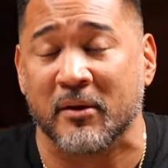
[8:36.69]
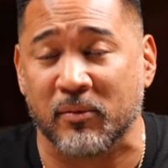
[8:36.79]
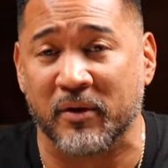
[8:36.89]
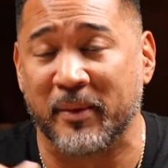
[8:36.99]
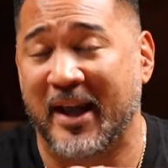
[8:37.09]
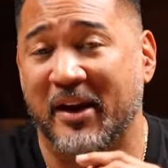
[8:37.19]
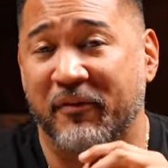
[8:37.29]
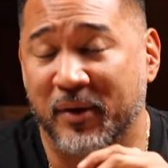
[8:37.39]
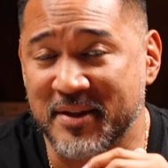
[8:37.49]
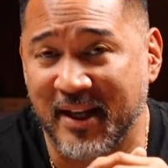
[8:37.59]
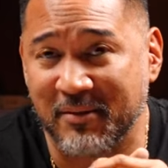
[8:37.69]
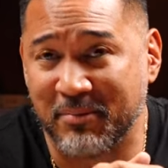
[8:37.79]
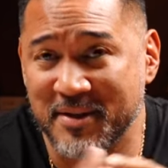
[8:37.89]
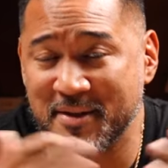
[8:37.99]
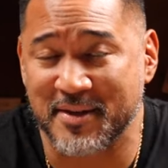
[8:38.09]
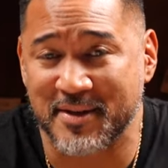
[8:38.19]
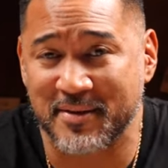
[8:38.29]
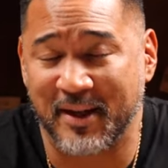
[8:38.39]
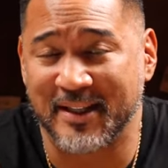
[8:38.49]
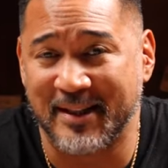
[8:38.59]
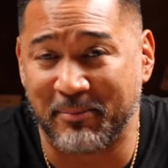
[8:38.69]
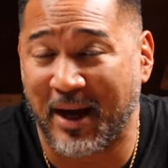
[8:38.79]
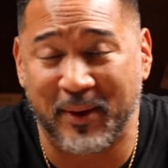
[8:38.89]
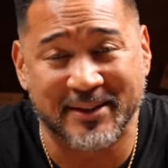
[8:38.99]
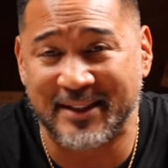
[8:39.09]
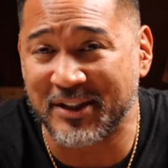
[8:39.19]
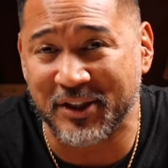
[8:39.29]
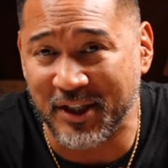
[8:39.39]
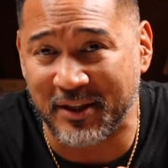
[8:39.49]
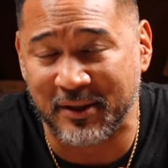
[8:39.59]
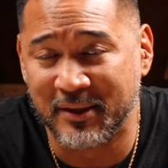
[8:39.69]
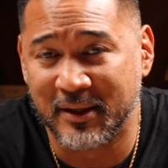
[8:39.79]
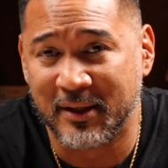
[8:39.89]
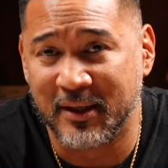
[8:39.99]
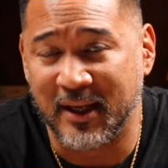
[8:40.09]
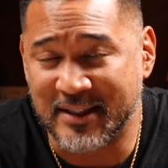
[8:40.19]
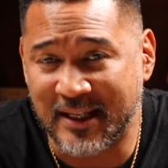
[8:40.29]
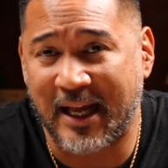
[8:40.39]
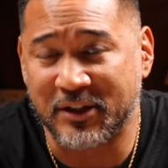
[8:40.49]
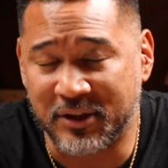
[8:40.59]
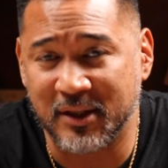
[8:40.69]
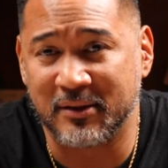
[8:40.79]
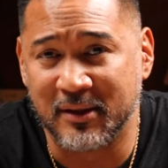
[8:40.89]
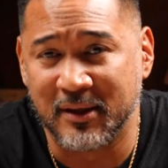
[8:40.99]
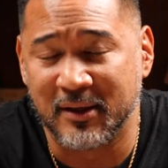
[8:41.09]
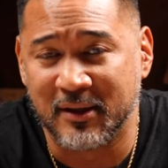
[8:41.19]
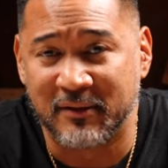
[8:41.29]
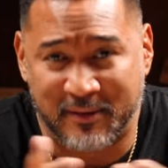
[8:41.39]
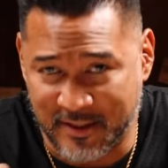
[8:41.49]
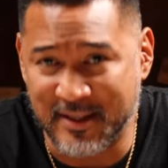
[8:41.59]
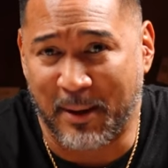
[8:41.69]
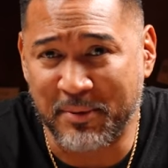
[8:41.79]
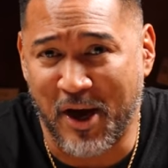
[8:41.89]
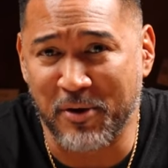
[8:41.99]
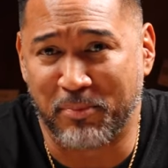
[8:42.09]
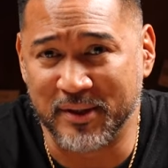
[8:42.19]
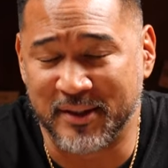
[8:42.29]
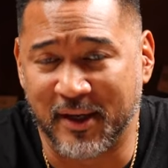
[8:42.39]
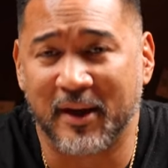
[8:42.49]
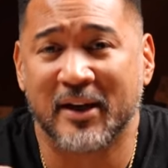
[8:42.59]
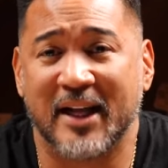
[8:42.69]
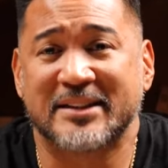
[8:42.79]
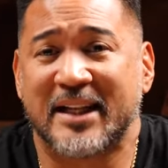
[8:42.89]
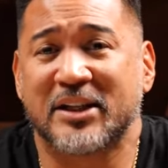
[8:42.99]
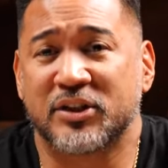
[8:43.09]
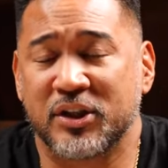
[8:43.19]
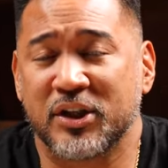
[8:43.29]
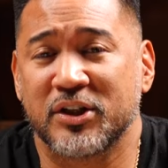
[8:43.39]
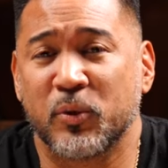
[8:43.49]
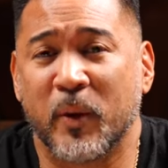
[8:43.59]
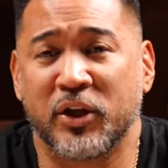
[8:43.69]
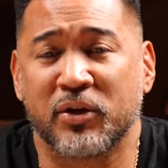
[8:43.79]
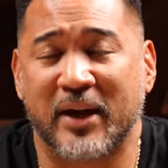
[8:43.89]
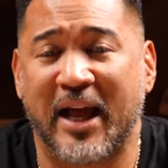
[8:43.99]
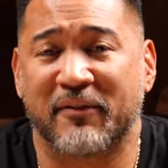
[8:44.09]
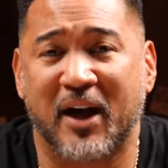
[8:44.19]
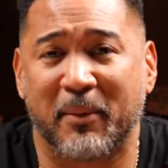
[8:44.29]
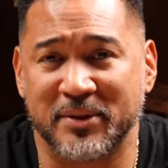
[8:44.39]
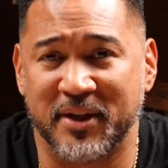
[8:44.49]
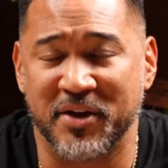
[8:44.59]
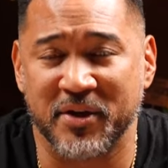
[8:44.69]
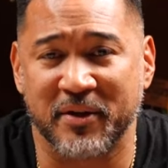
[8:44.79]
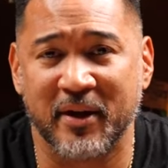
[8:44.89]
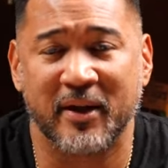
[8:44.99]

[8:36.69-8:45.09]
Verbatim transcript: One of them can't afford to stay in business. And it's not, by the way, it's not good. It's not good. Listen, I'm counterpoint here. It's not good when you don't have competition